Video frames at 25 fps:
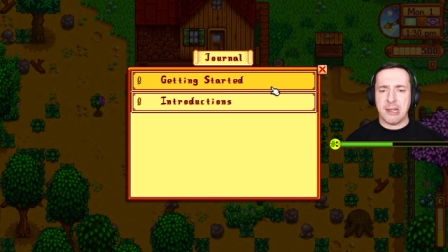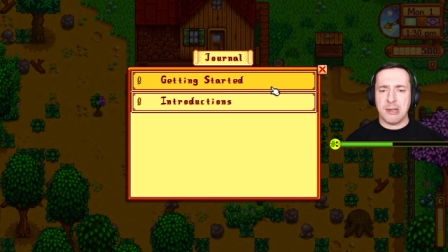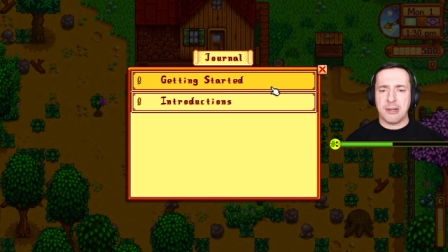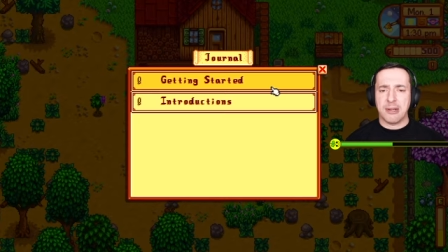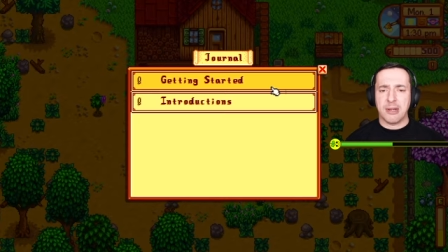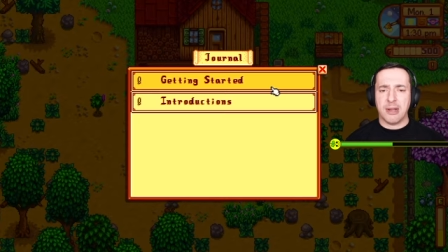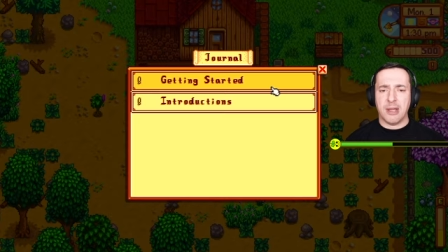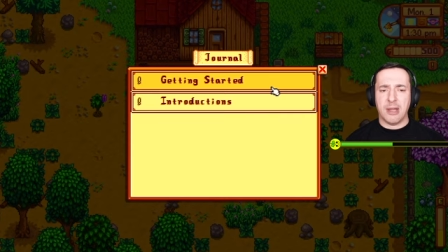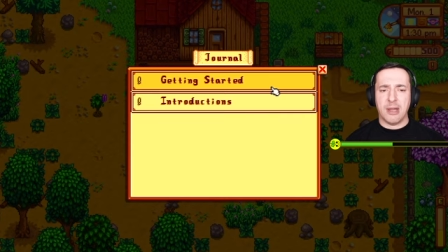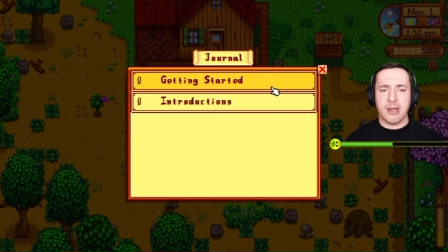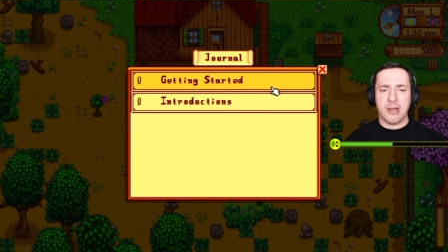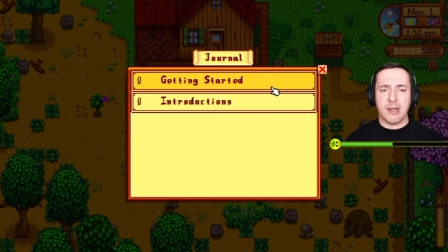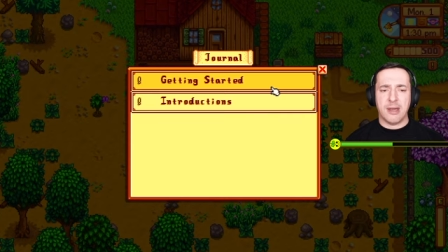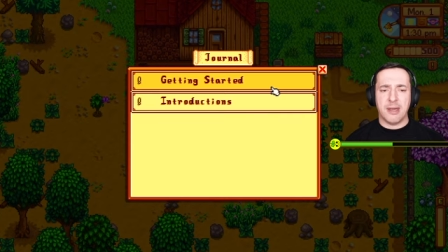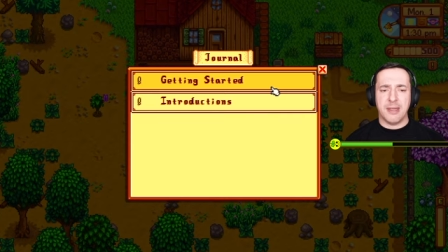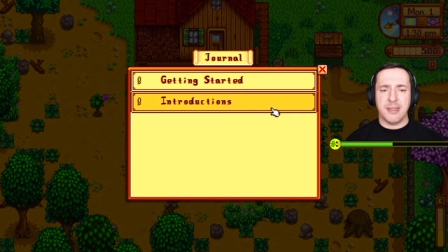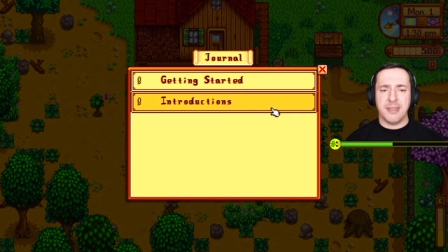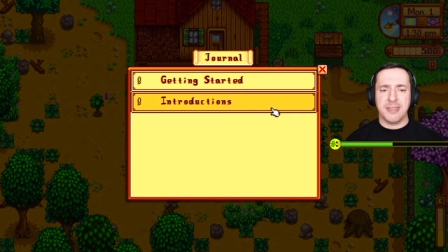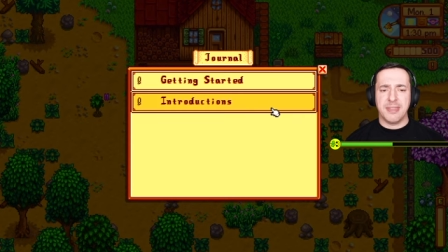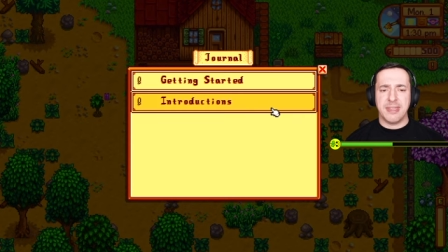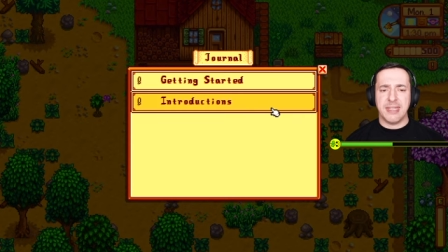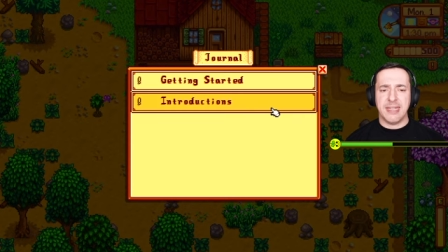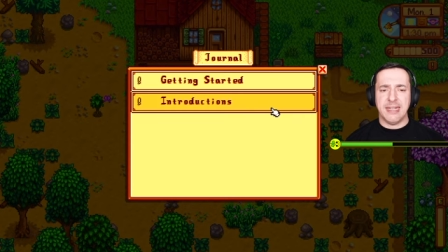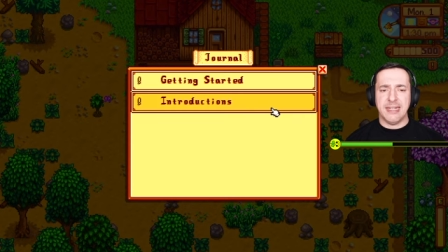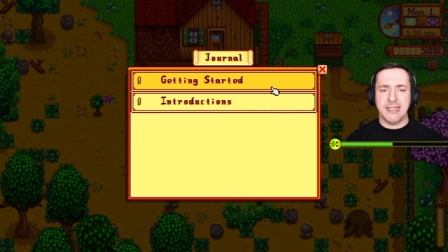on
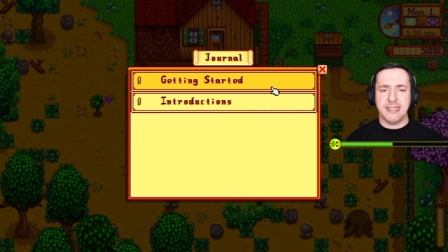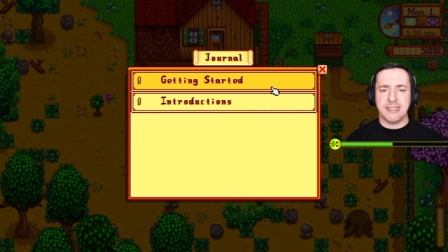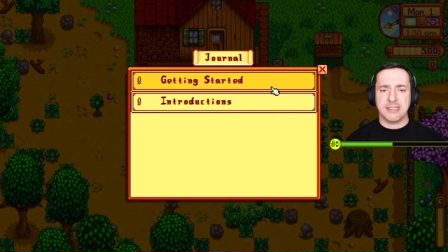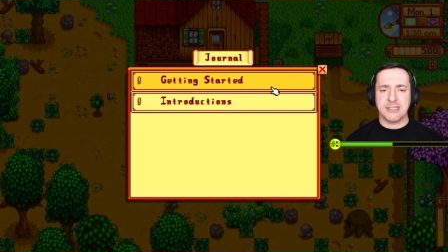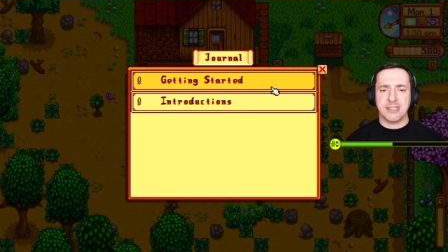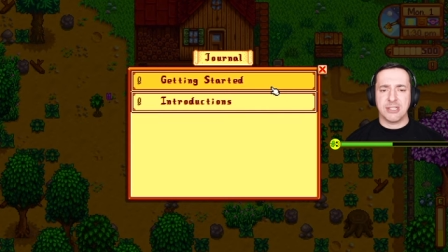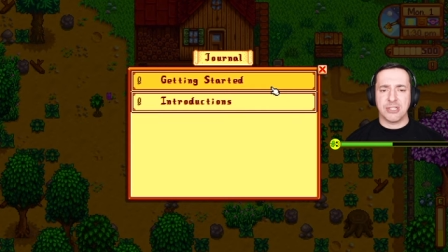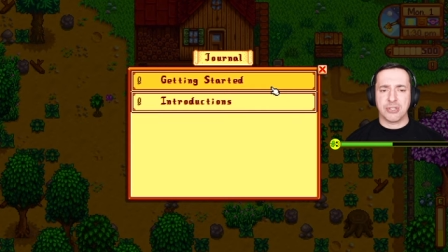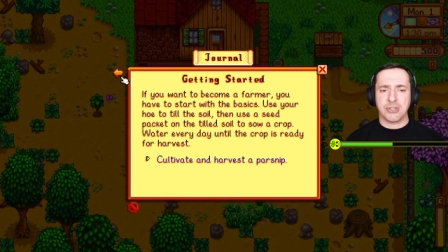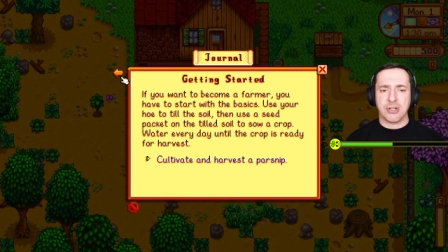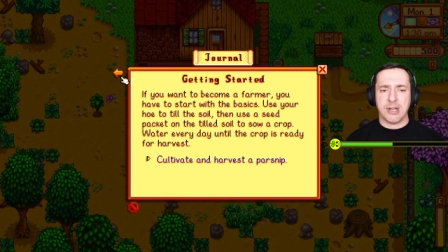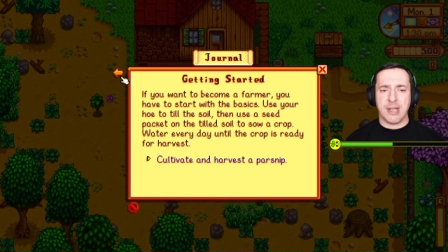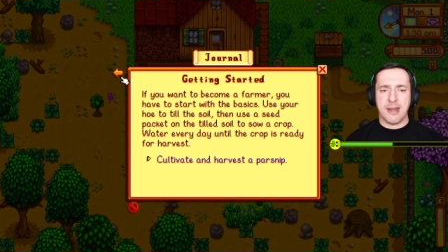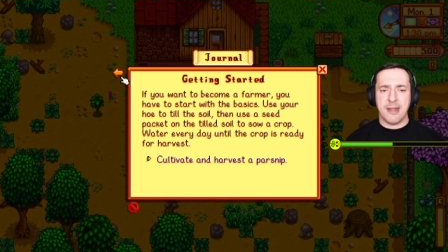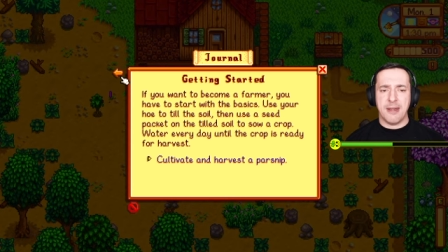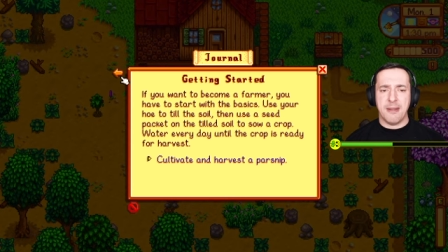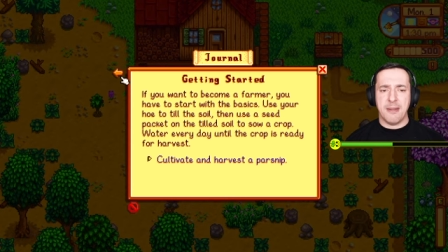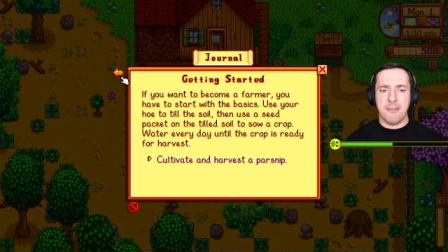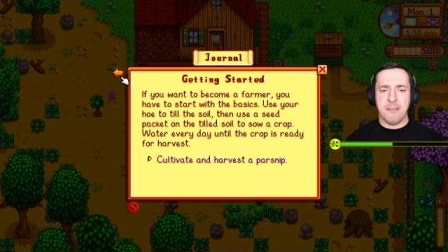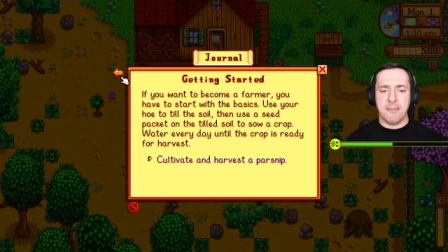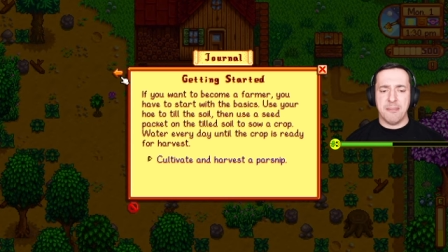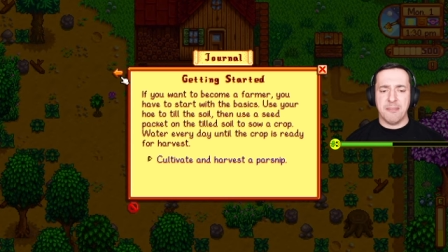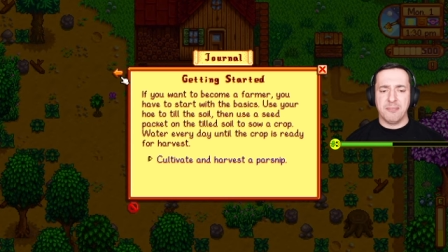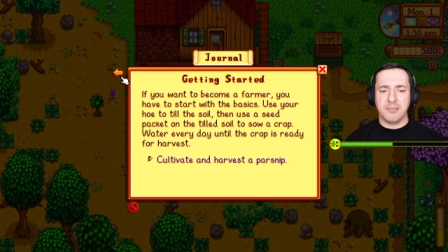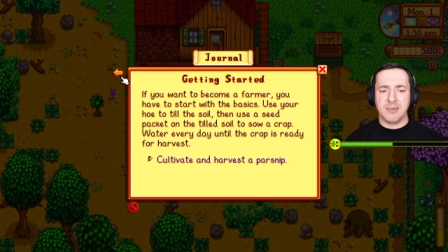are these to try
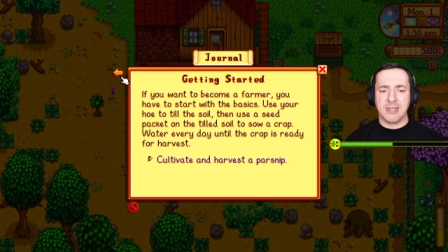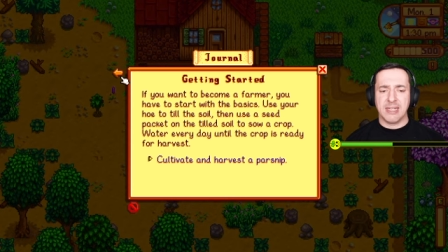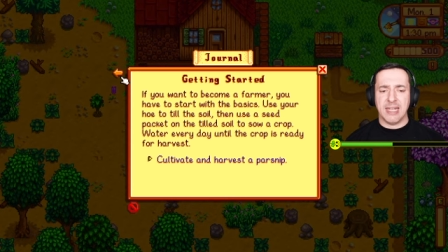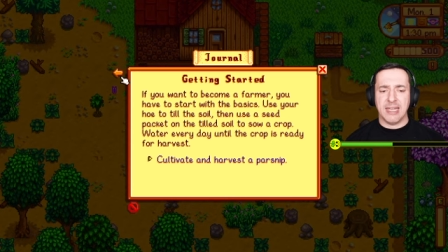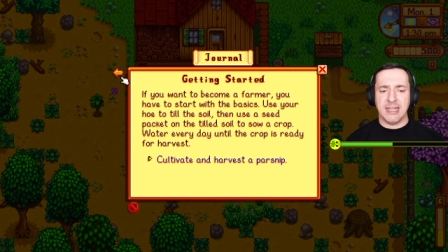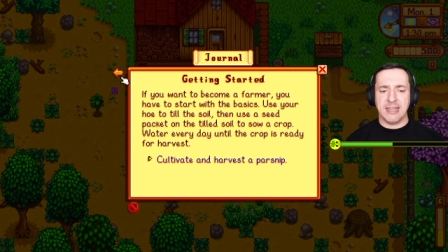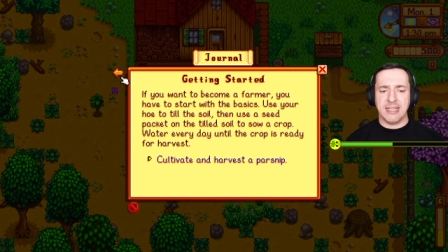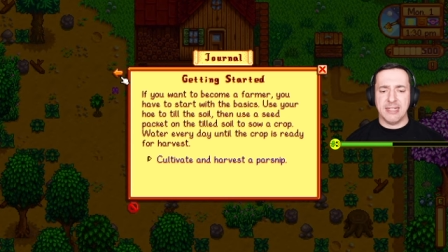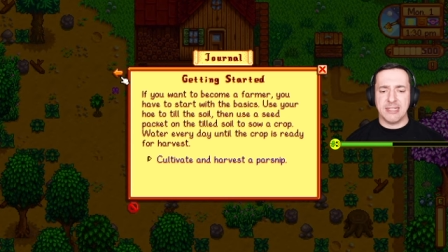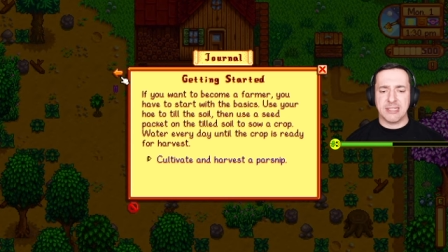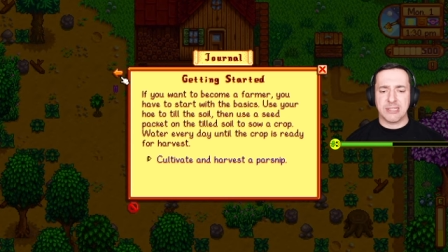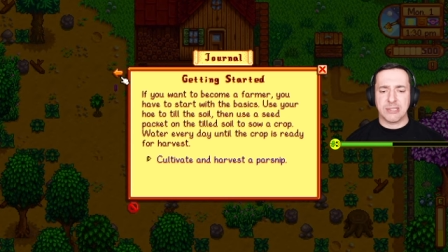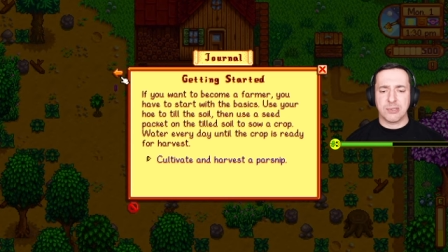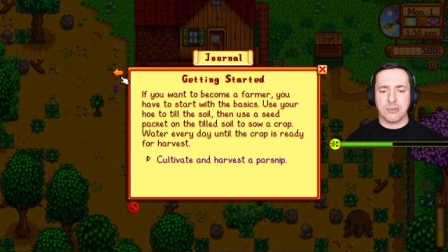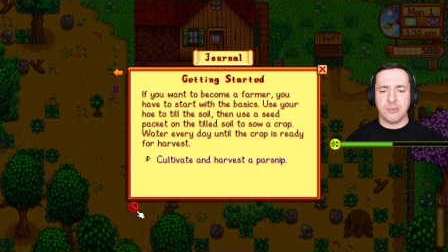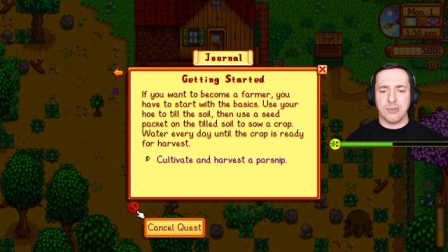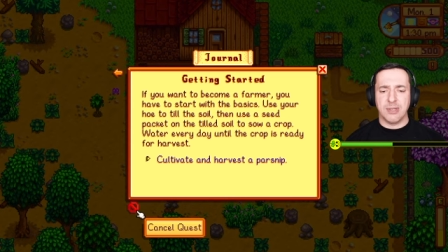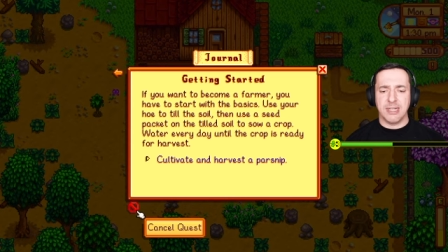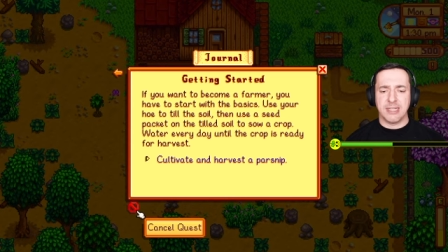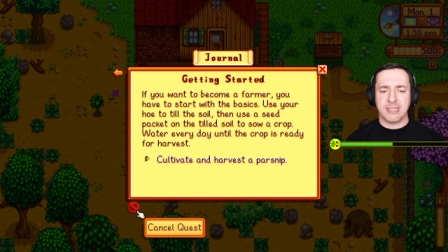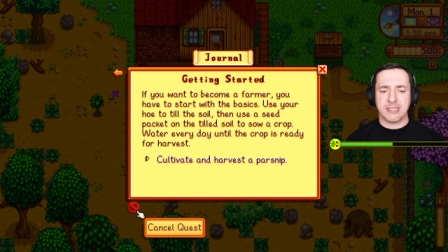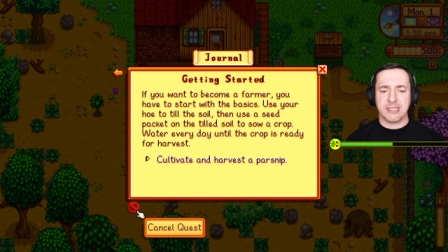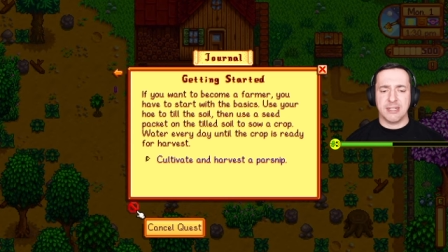and get these sorted.